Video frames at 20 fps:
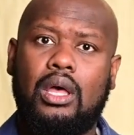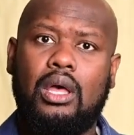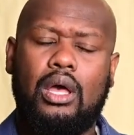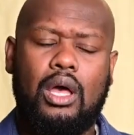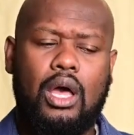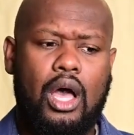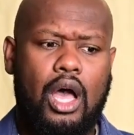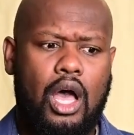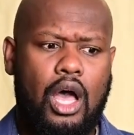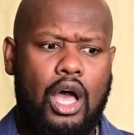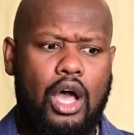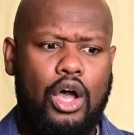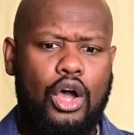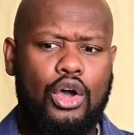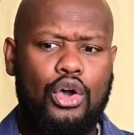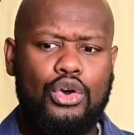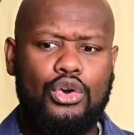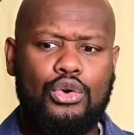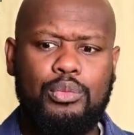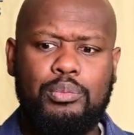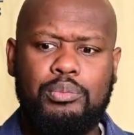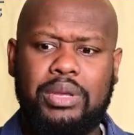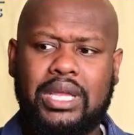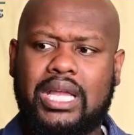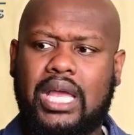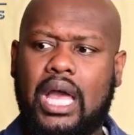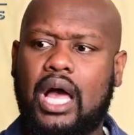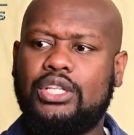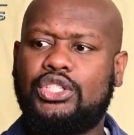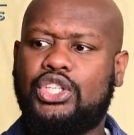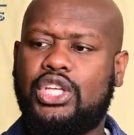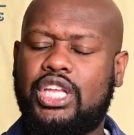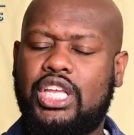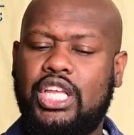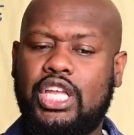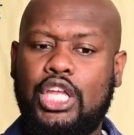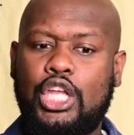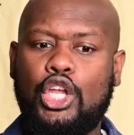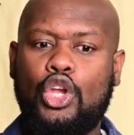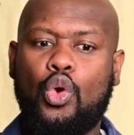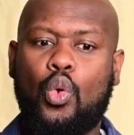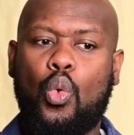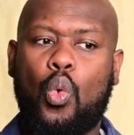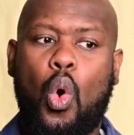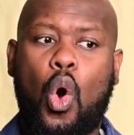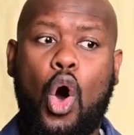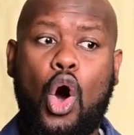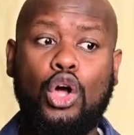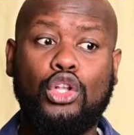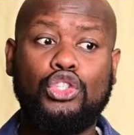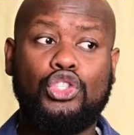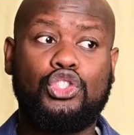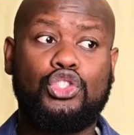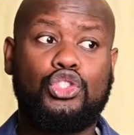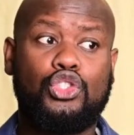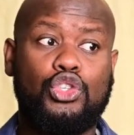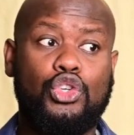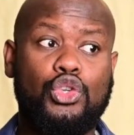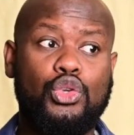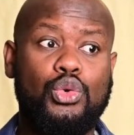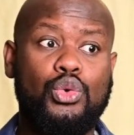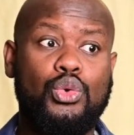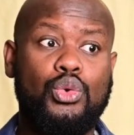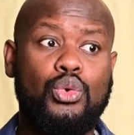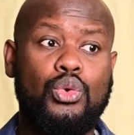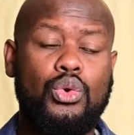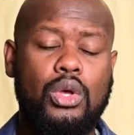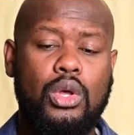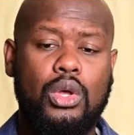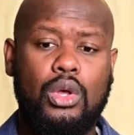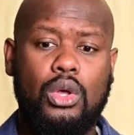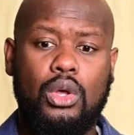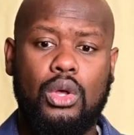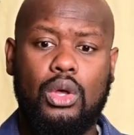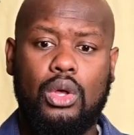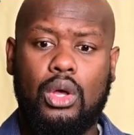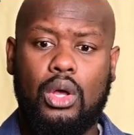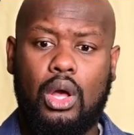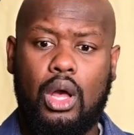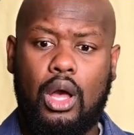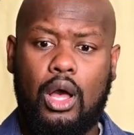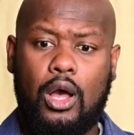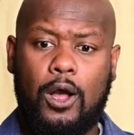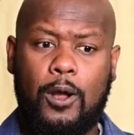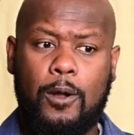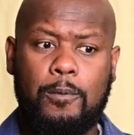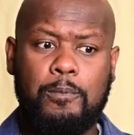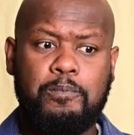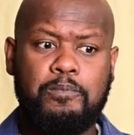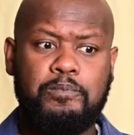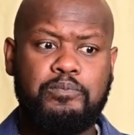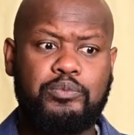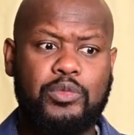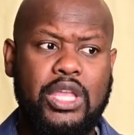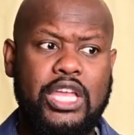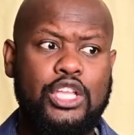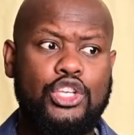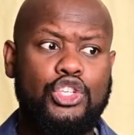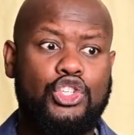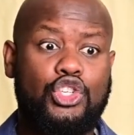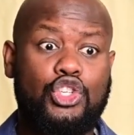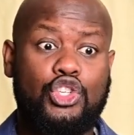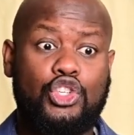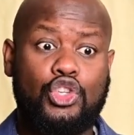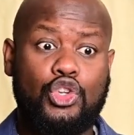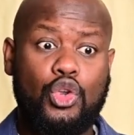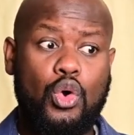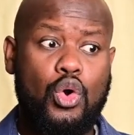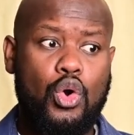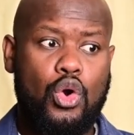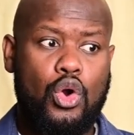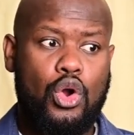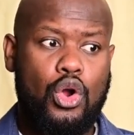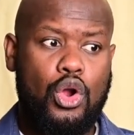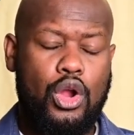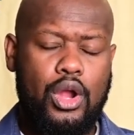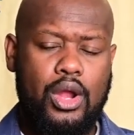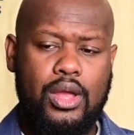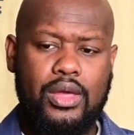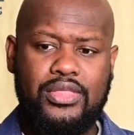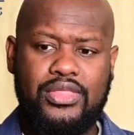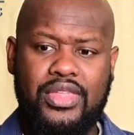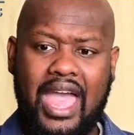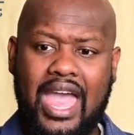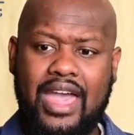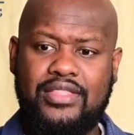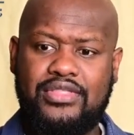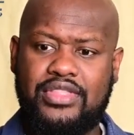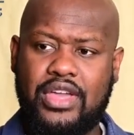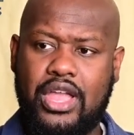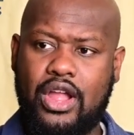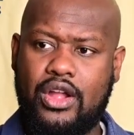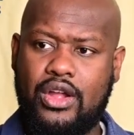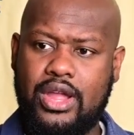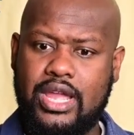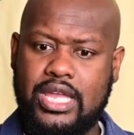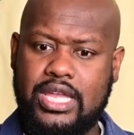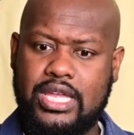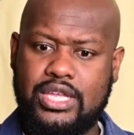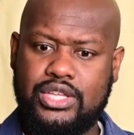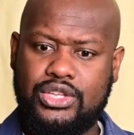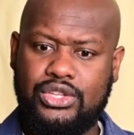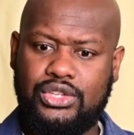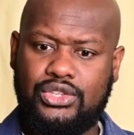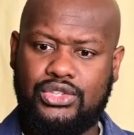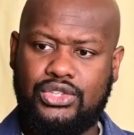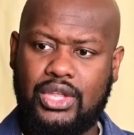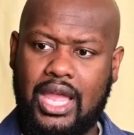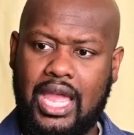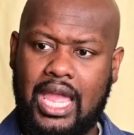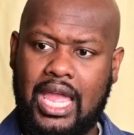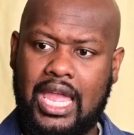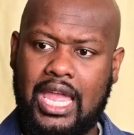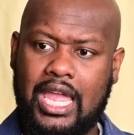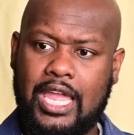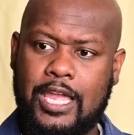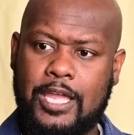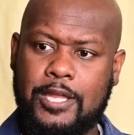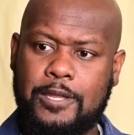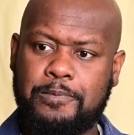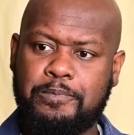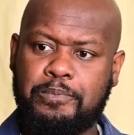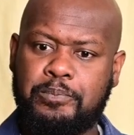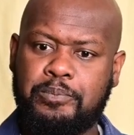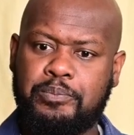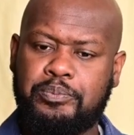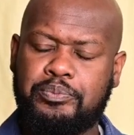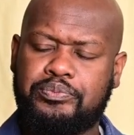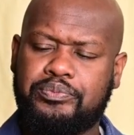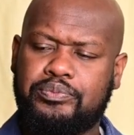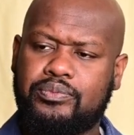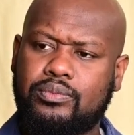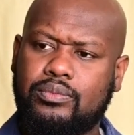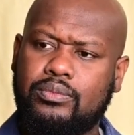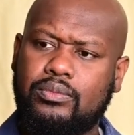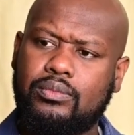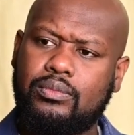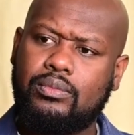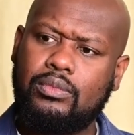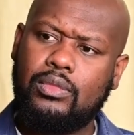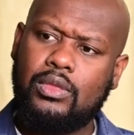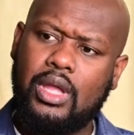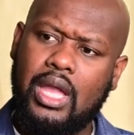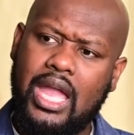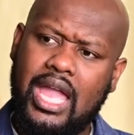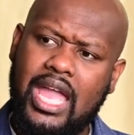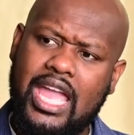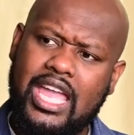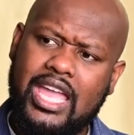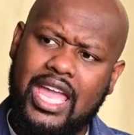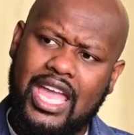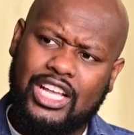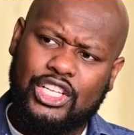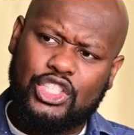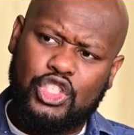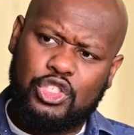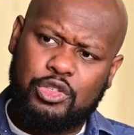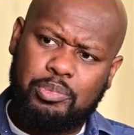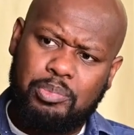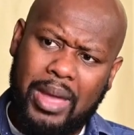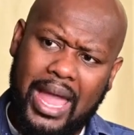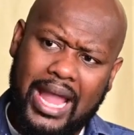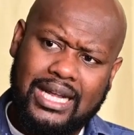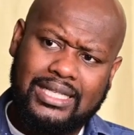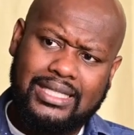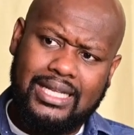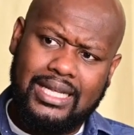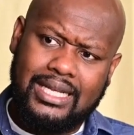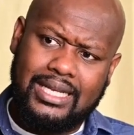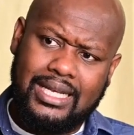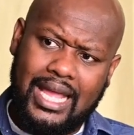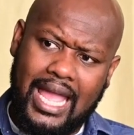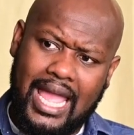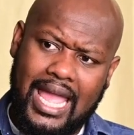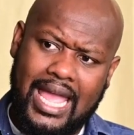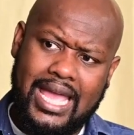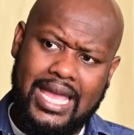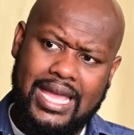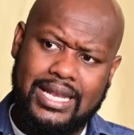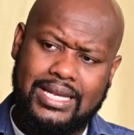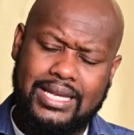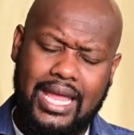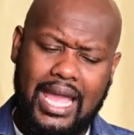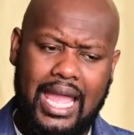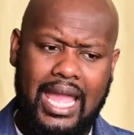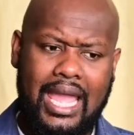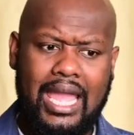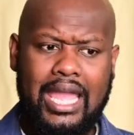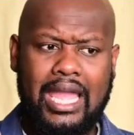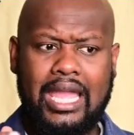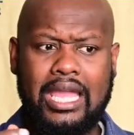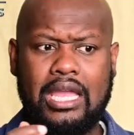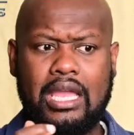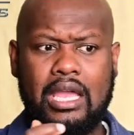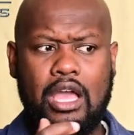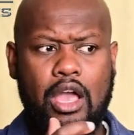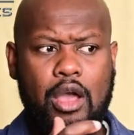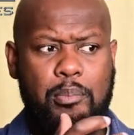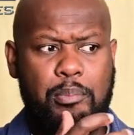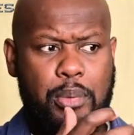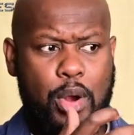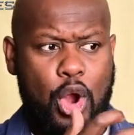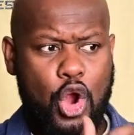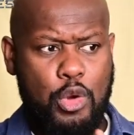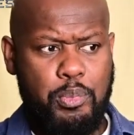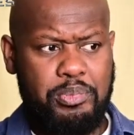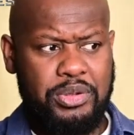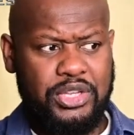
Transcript: uh, because He wants to um, ensure that there is a a expected and a purpose